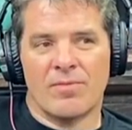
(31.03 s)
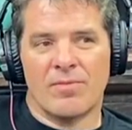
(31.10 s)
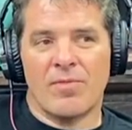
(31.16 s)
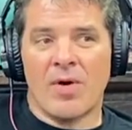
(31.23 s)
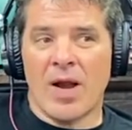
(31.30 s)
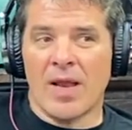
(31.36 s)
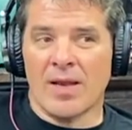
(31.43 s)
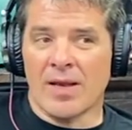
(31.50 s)

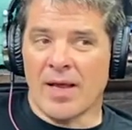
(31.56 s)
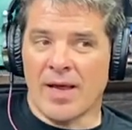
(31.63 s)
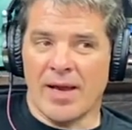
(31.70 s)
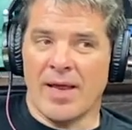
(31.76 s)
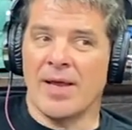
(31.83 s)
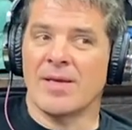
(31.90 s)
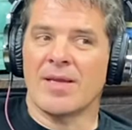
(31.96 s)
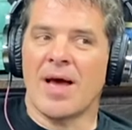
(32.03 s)
rally, like
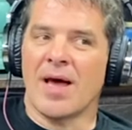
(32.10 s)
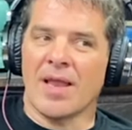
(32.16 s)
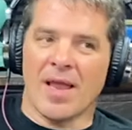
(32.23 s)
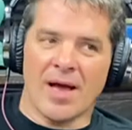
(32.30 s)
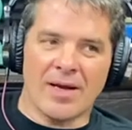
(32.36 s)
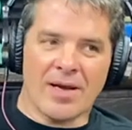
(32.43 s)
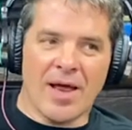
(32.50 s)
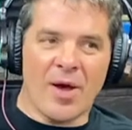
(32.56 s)
an
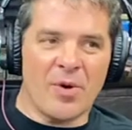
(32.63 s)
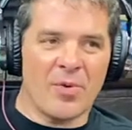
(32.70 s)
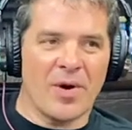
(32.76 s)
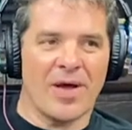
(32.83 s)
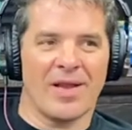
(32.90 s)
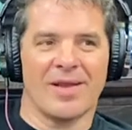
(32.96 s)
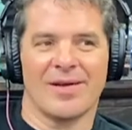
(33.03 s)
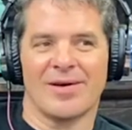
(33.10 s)
anti-lockdown
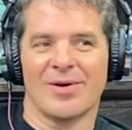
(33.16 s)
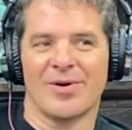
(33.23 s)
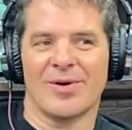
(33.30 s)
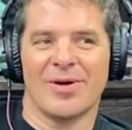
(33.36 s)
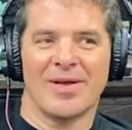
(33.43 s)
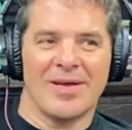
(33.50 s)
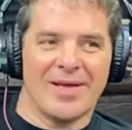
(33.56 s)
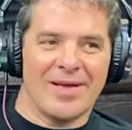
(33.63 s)
rally,
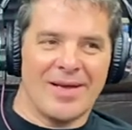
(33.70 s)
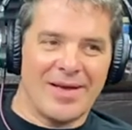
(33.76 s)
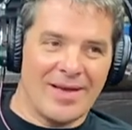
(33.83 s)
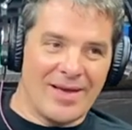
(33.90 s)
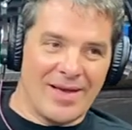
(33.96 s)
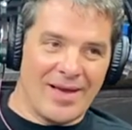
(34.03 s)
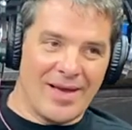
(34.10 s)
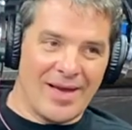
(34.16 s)
or
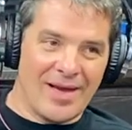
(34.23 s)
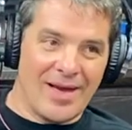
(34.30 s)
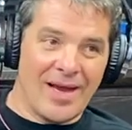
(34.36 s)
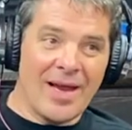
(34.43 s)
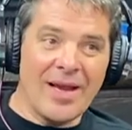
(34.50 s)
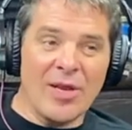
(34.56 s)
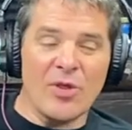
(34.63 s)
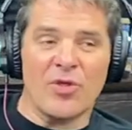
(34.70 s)

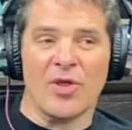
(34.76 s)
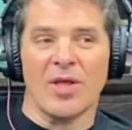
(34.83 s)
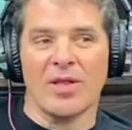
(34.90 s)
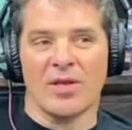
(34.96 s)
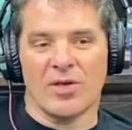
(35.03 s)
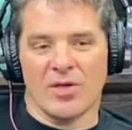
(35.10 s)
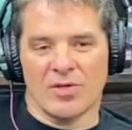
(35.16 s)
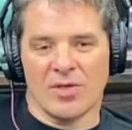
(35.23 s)
anything
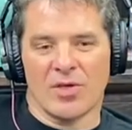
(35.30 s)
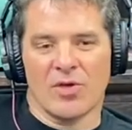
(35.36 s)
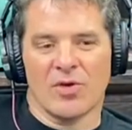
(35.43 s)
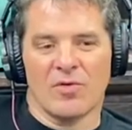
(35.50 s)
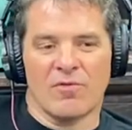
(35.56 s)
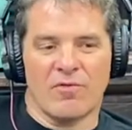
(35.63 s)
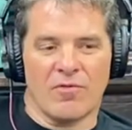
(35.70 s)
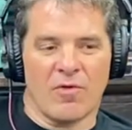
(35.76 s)
that doesn't
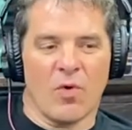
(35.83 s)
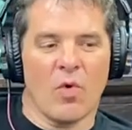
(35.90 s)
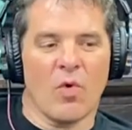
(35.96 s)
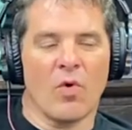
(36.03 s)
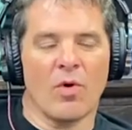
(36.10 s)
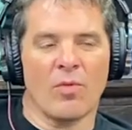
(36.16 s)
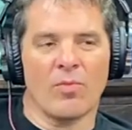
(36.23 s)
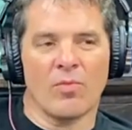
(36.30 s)

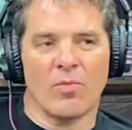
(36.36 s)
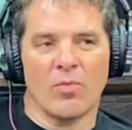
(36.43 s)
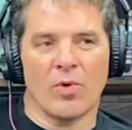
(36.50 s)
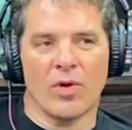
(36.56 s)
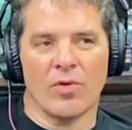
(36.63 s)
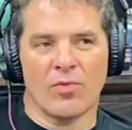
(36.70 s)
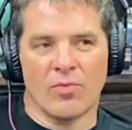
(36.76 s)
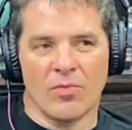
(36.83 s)
conform
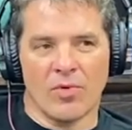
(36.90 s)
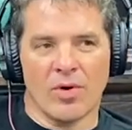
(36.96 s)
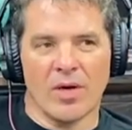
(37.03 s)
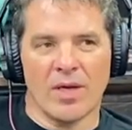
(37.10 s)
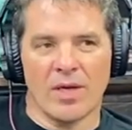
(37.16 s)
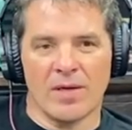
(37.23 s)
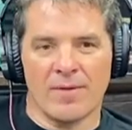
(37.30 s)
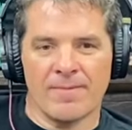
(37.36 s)
with
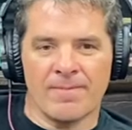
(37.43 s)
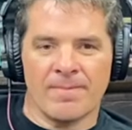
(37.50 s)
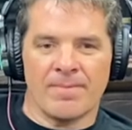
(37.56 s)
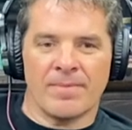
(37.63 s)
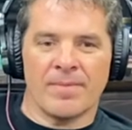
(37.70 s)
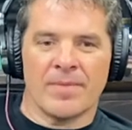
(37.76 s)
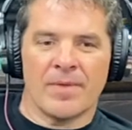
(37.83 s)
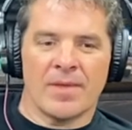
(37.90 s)
what
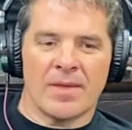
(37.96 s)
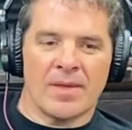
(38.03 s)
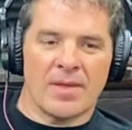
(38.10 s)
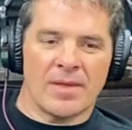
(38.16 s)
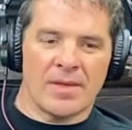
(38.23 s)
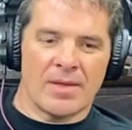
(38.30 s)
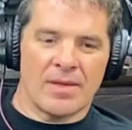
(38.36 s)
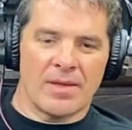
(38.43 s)

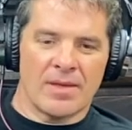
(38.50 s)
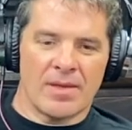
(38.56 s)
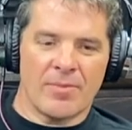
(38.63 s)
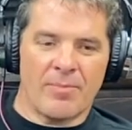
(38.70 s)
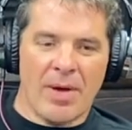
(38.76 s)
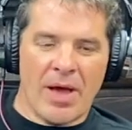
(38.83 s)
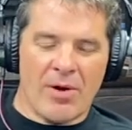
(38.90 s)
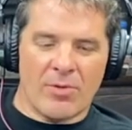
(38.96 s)
the
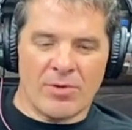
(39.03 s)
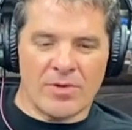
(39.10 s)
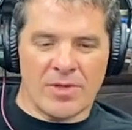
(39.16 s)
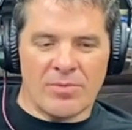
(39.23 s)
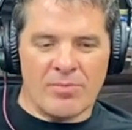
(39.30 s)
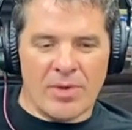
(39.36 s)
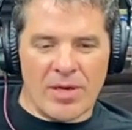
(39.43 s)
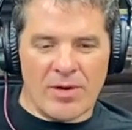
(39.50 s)
powers
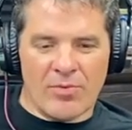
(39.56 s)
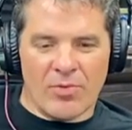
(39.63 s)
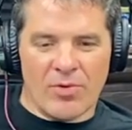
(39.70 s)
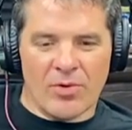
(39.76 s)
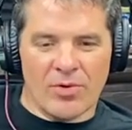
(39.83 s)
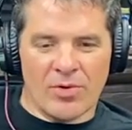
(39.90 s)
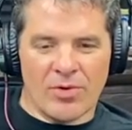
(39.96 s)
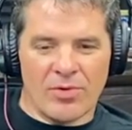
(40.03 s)
that be
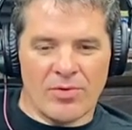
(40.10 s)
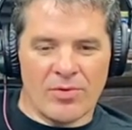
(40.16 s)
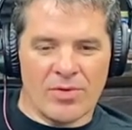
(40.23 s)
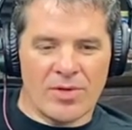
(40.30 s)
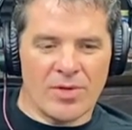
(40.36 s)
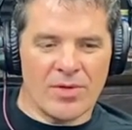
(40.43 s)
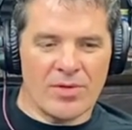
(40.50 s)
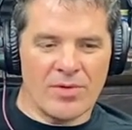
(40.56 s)
want you
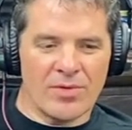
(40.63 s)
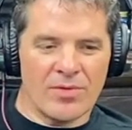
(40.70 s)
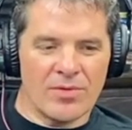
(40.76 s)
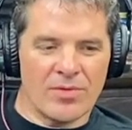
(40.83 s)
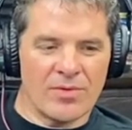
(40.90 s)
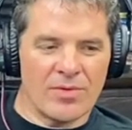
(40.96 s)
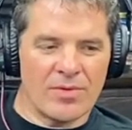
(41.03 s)
to do?